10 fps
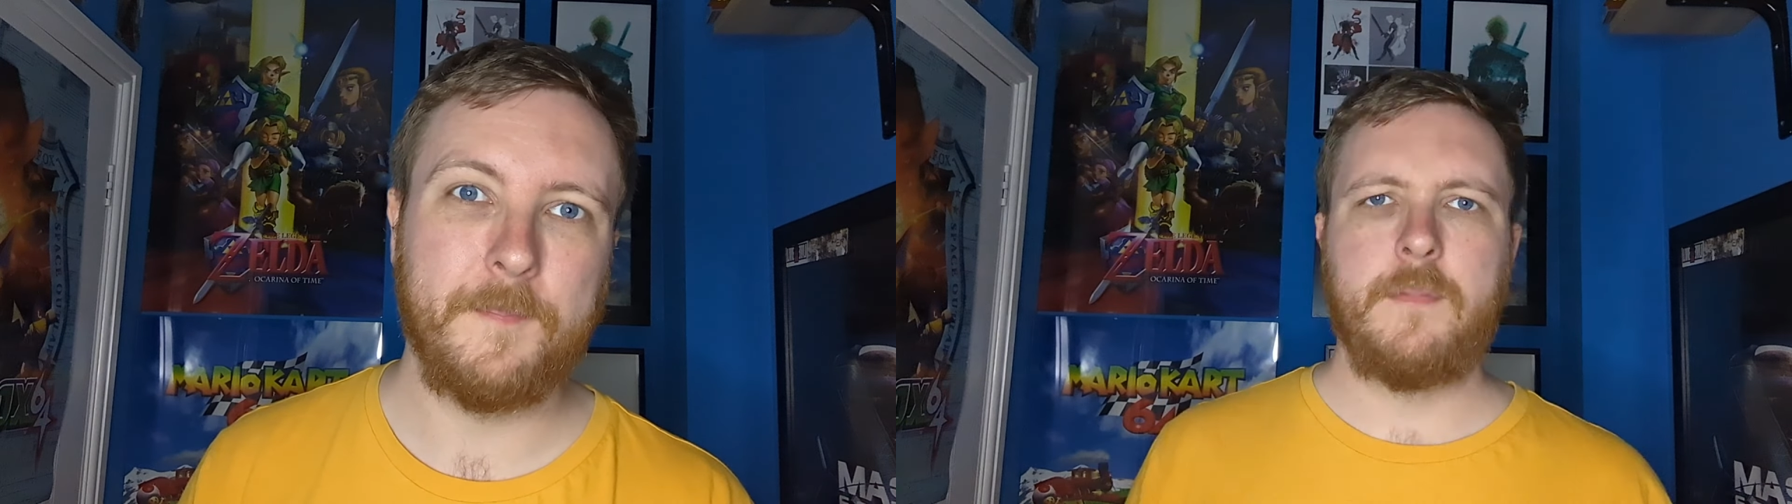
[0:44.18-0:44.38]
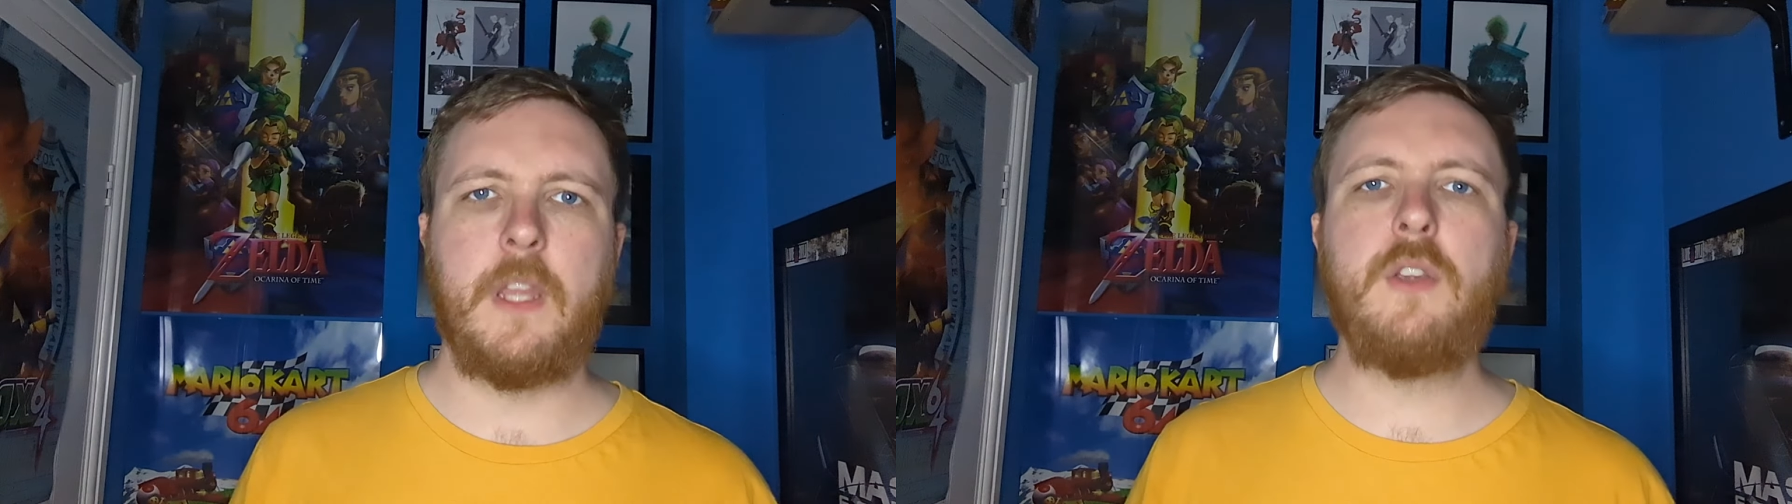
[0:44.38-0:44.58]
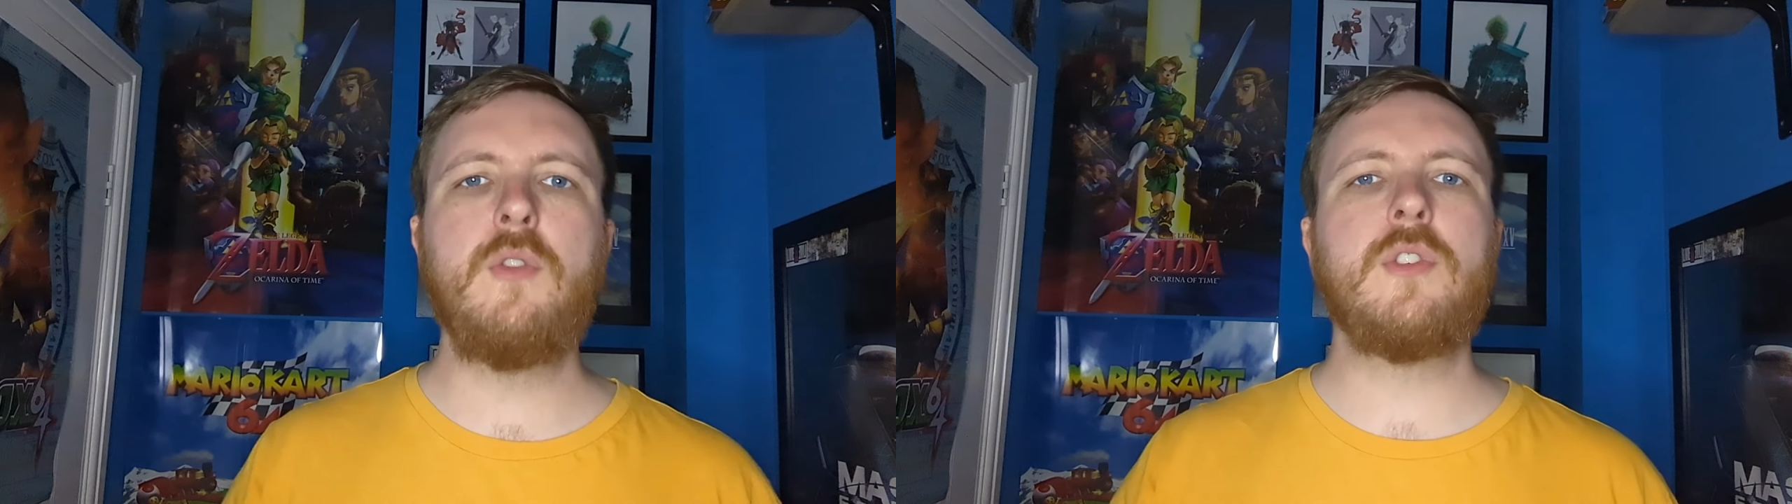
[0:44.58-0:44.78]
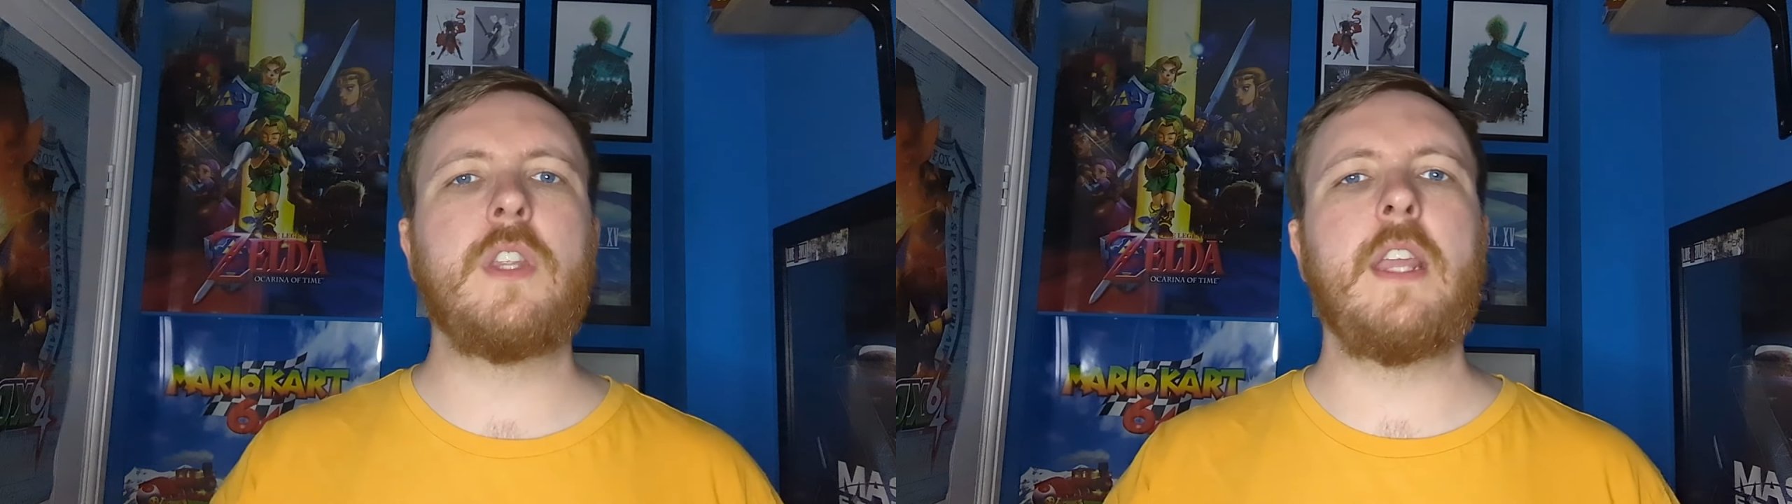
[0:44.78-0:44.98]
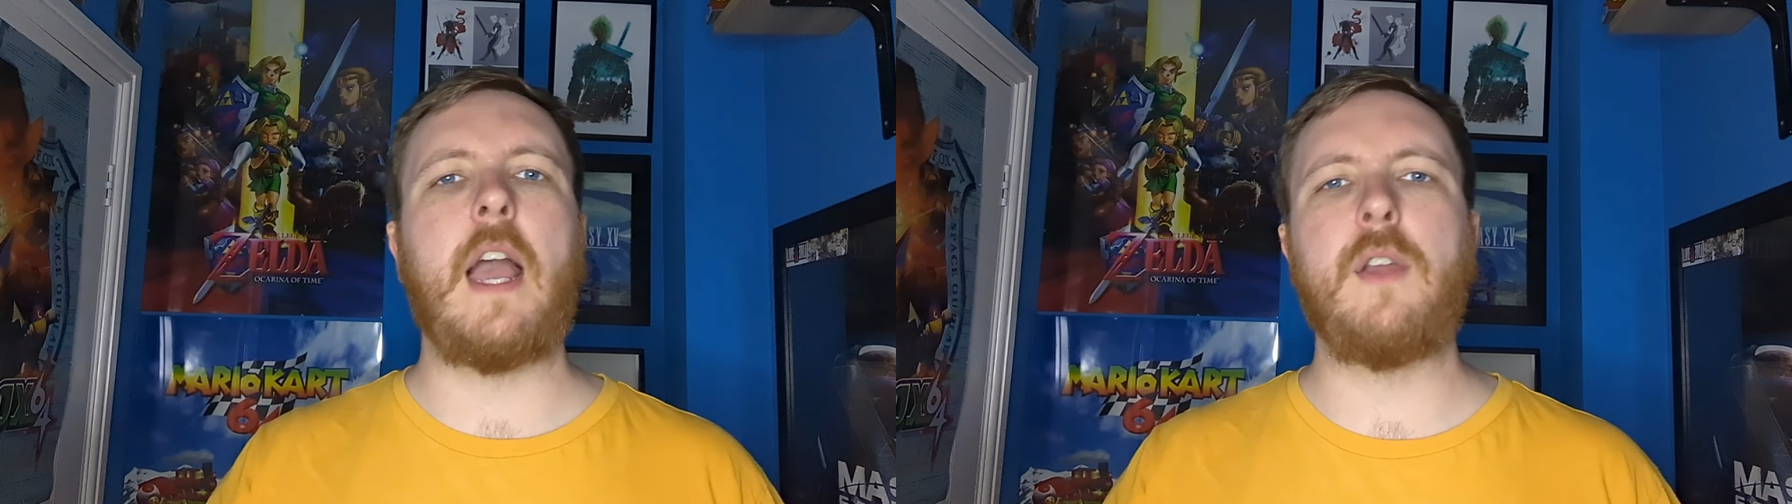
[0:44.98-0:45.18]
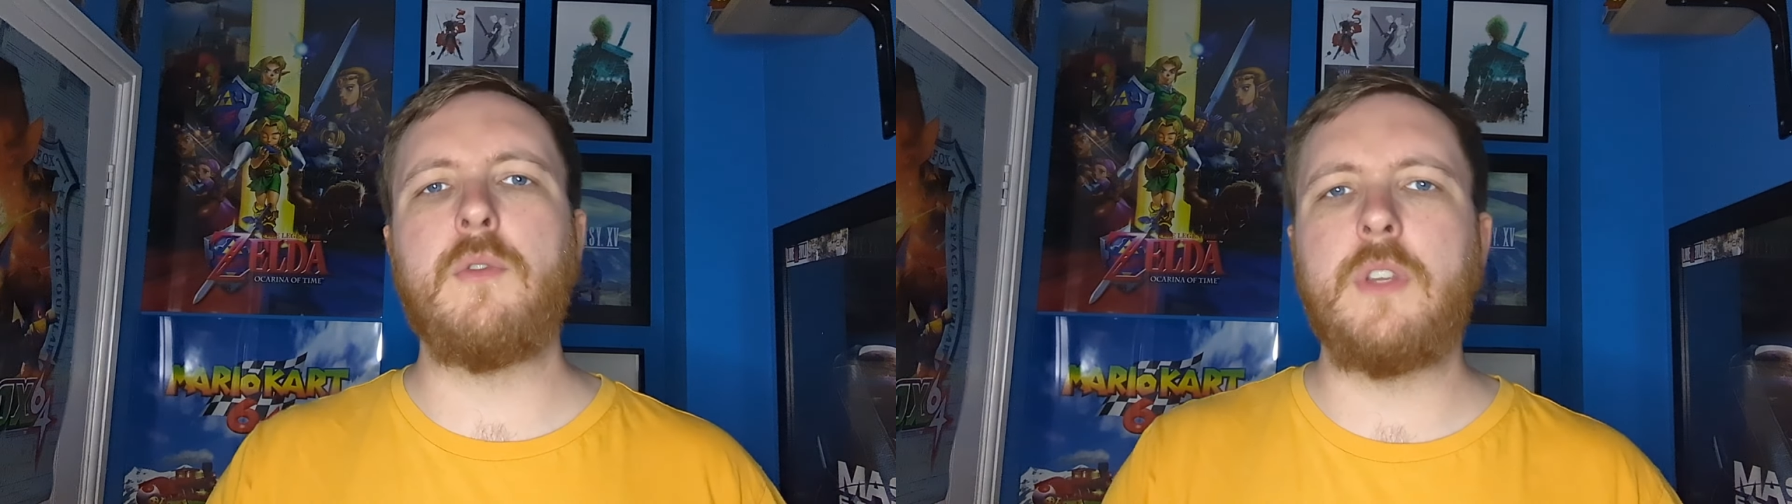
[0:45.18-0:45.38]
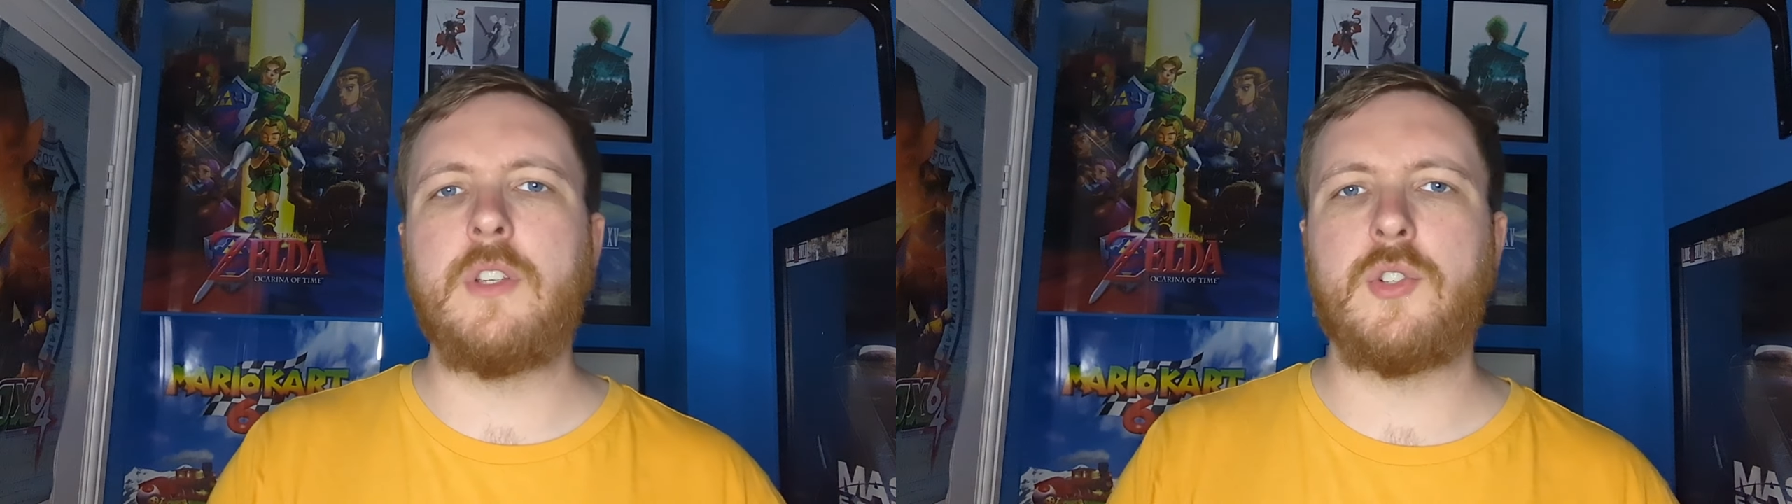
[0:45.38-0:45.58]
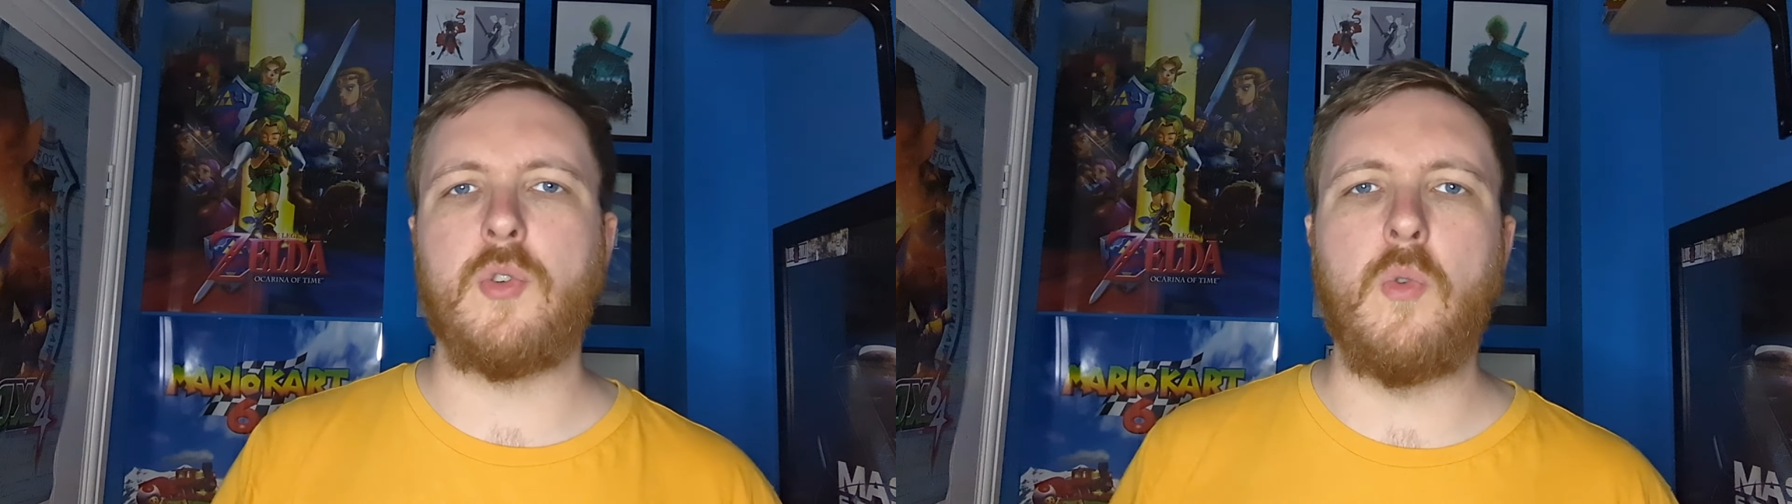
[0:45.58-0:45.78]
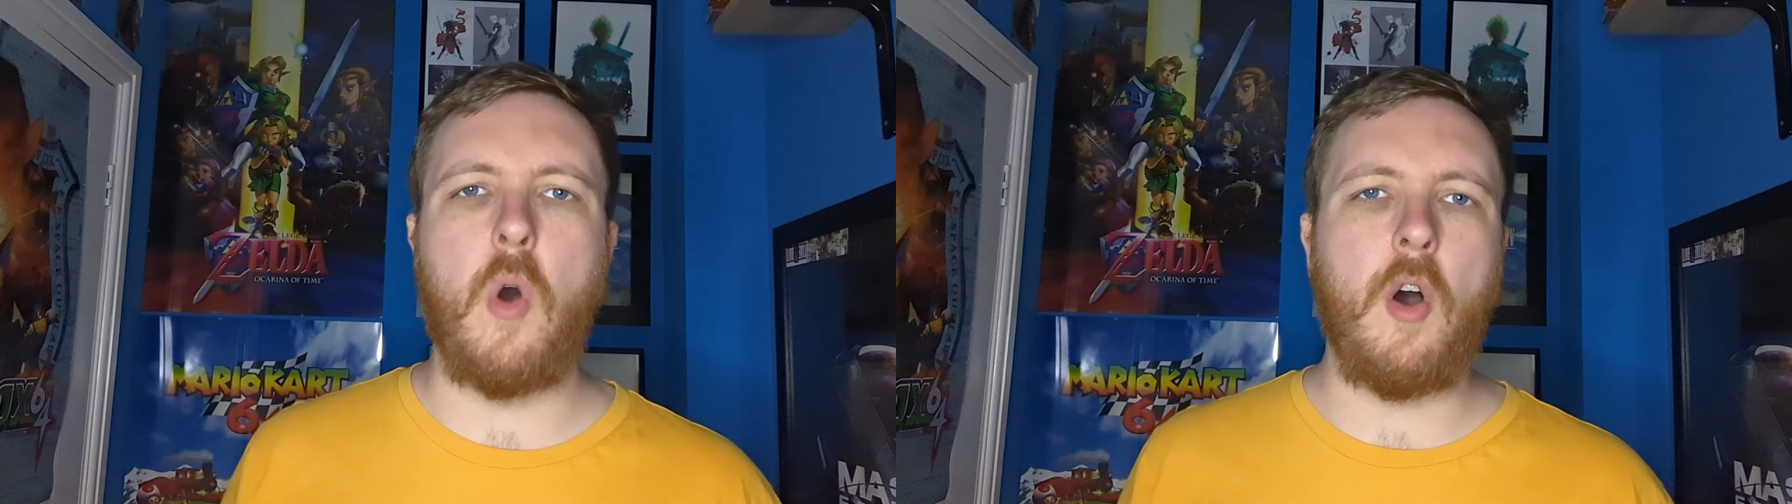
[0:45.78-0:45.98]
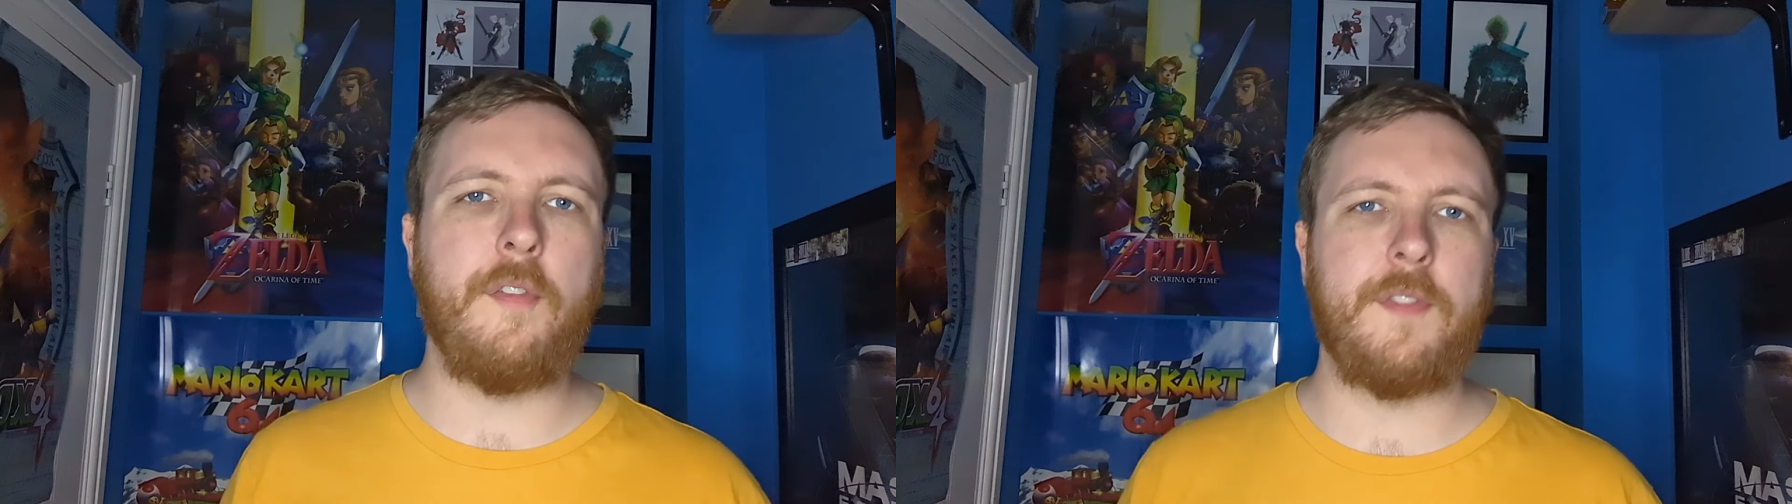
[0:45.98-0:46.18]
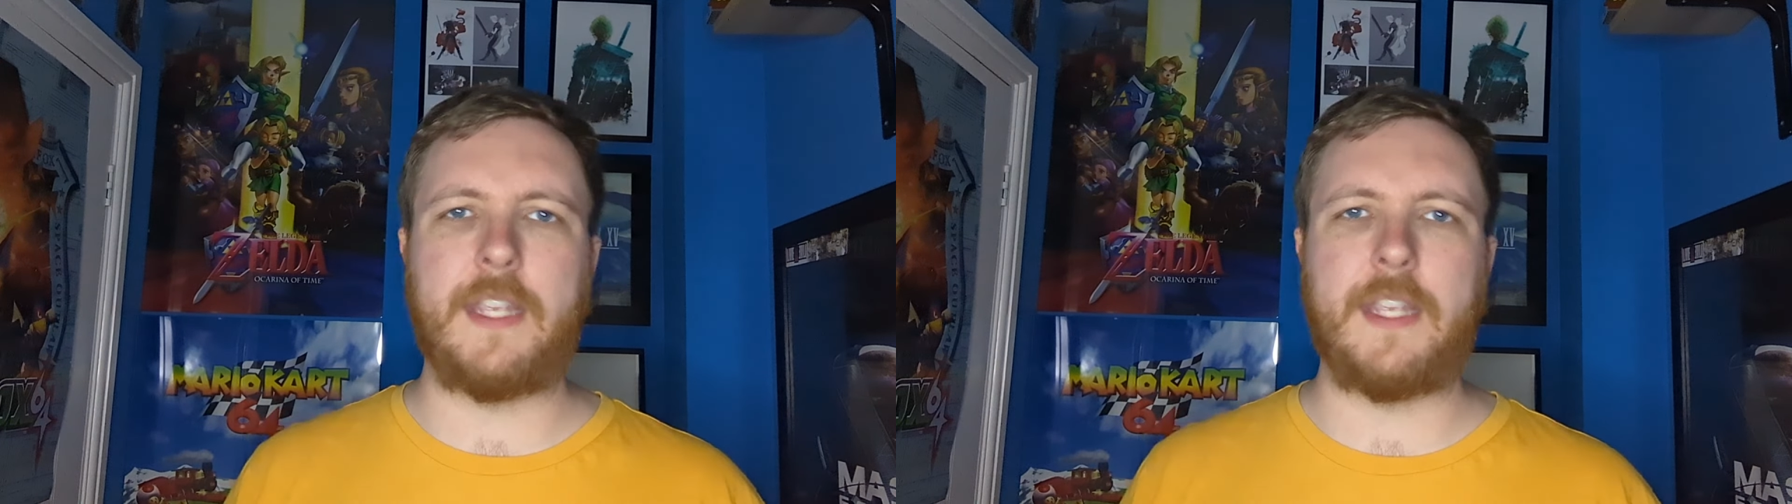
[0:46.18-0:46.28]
Now usually I only show off